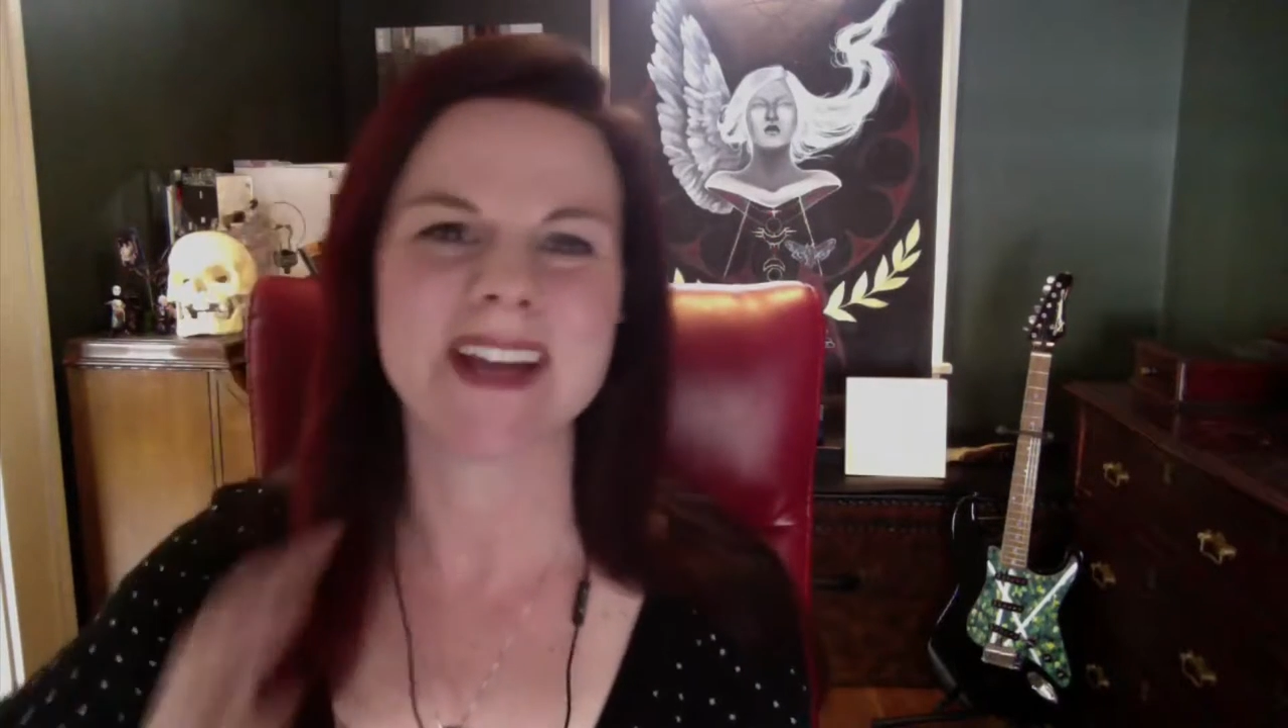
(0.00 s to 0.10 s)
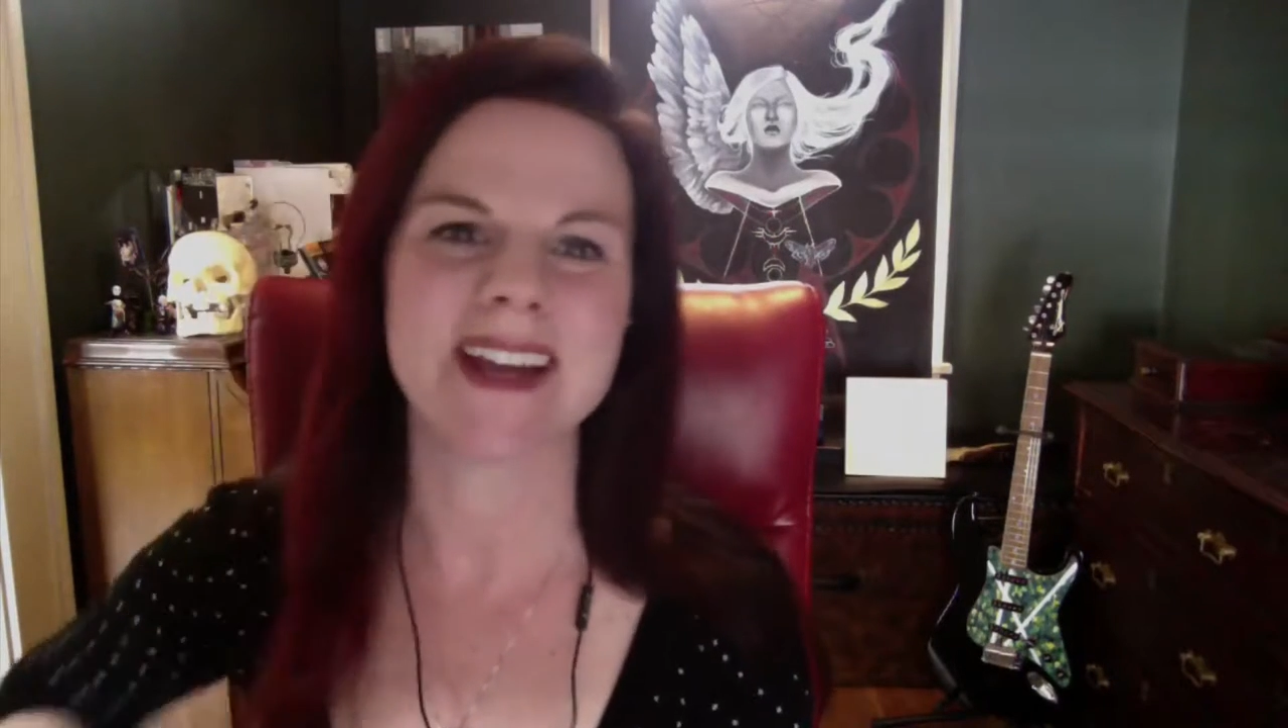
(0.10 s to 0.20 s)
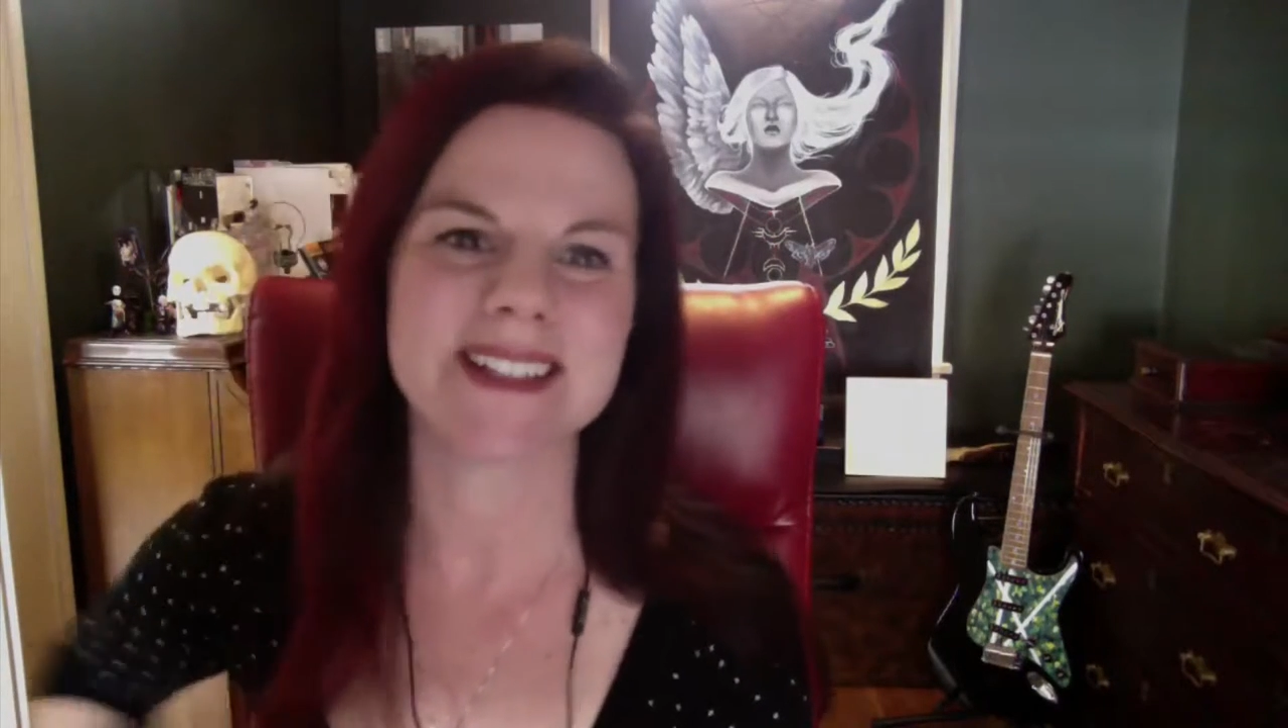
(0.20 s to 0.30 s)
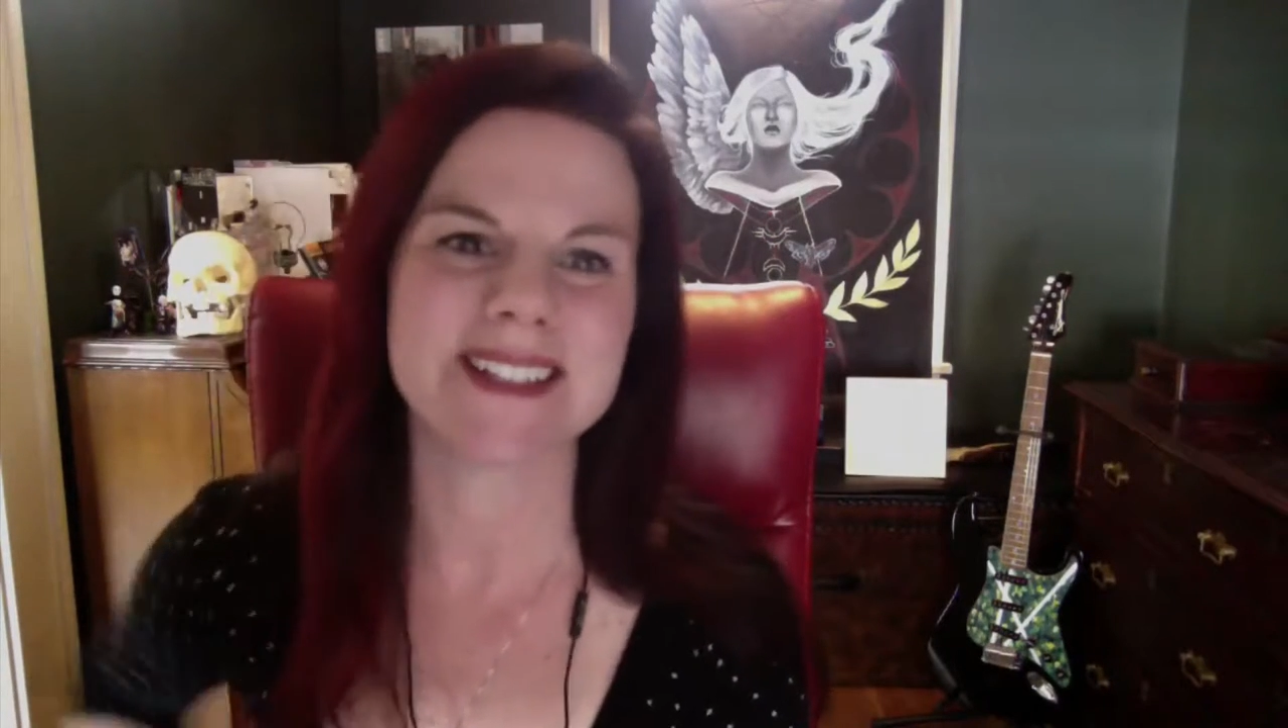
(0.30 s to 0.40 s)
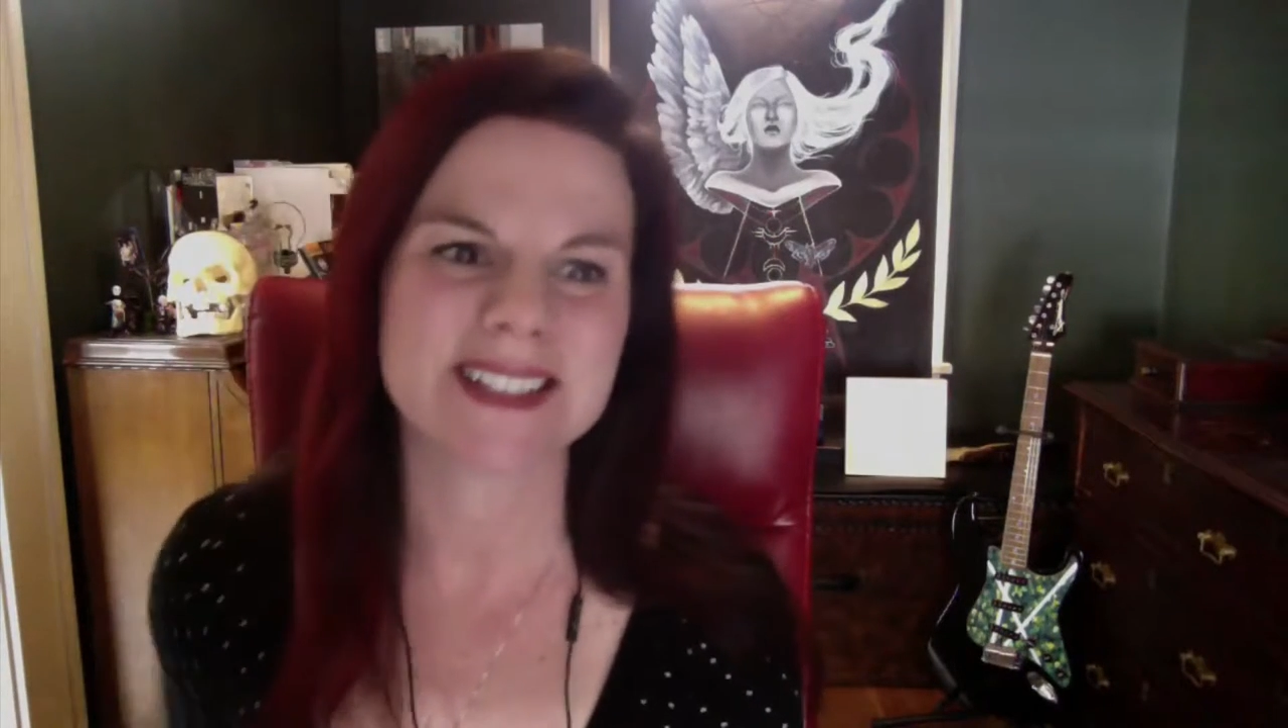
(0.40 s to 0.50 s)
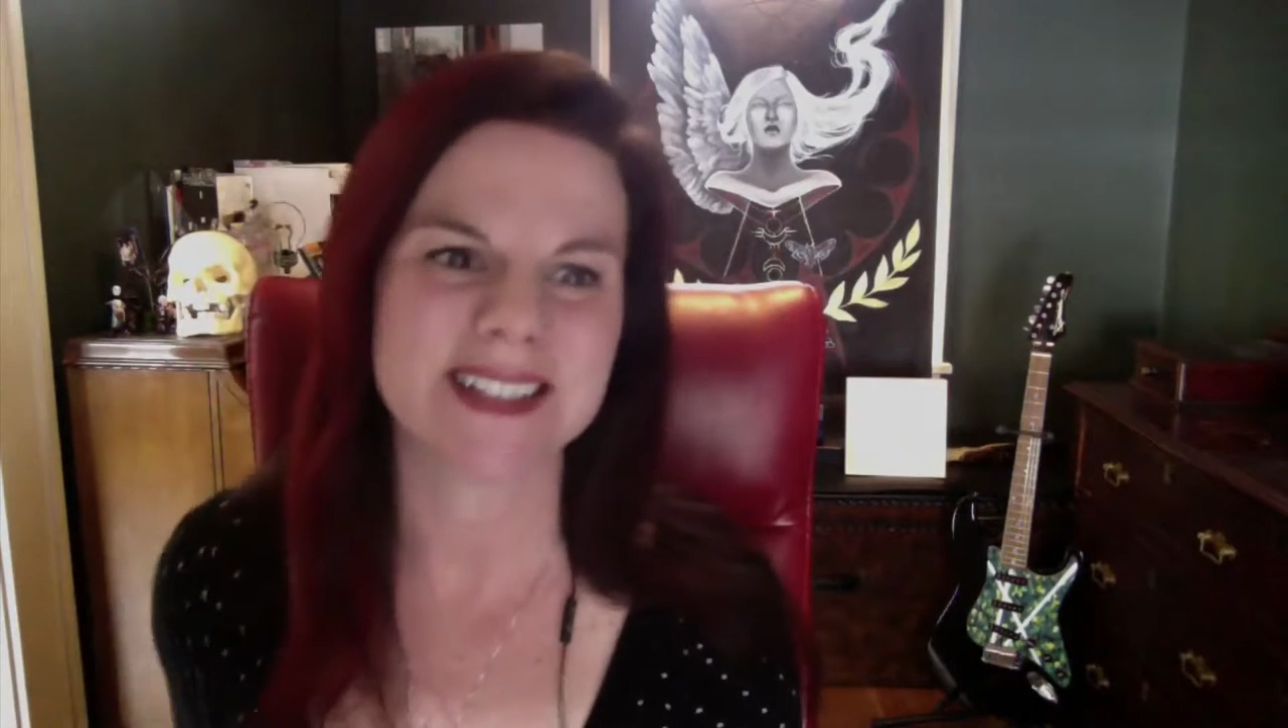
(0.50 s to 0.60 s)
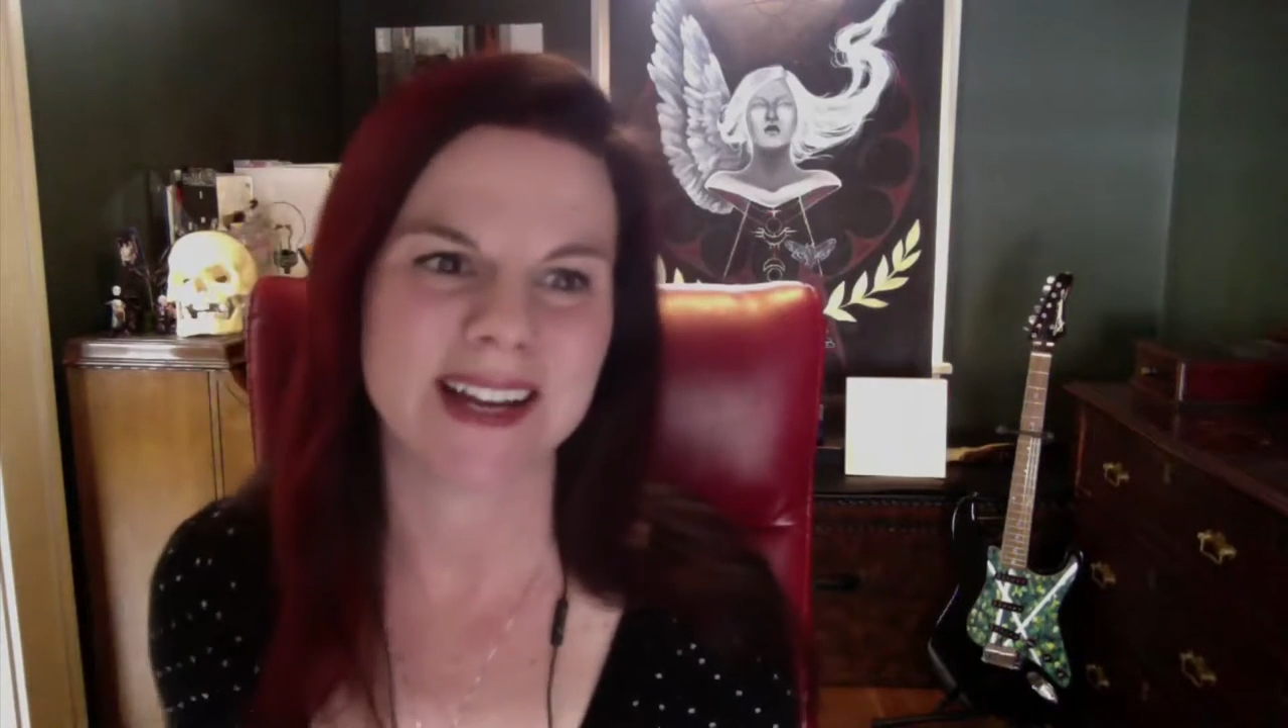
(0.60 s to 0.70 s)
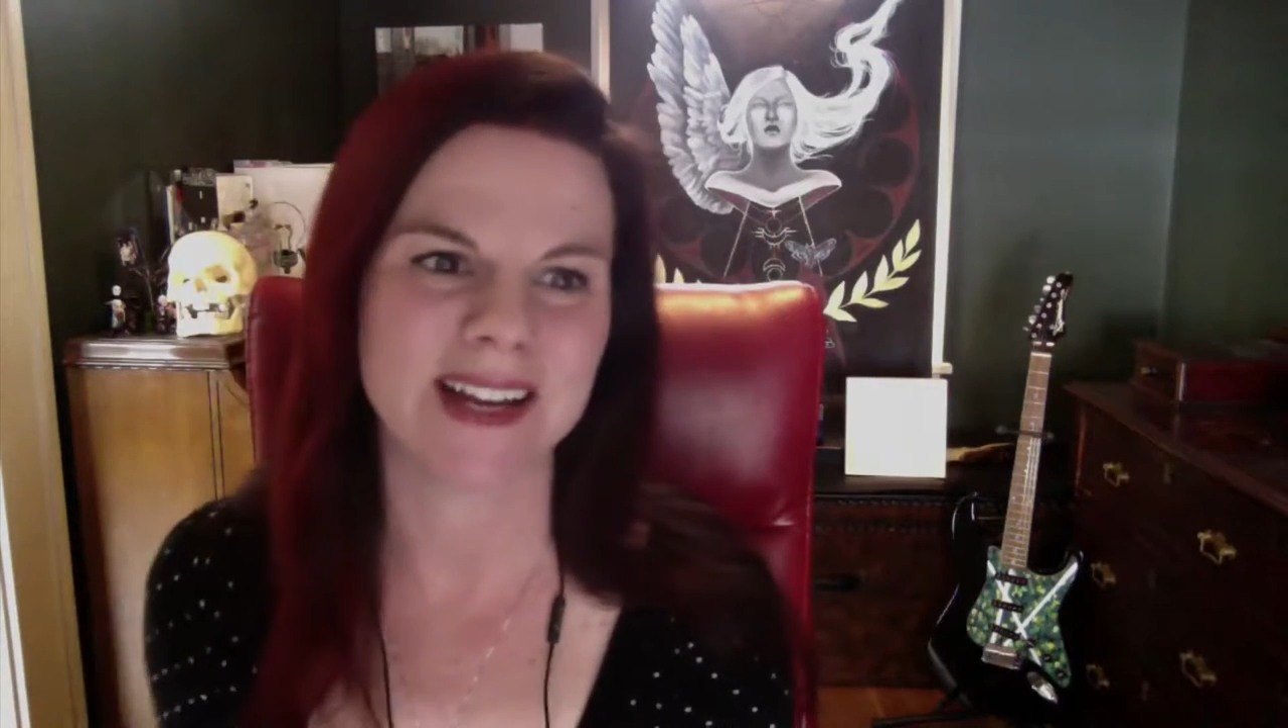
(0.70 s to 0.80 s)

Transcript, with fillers: And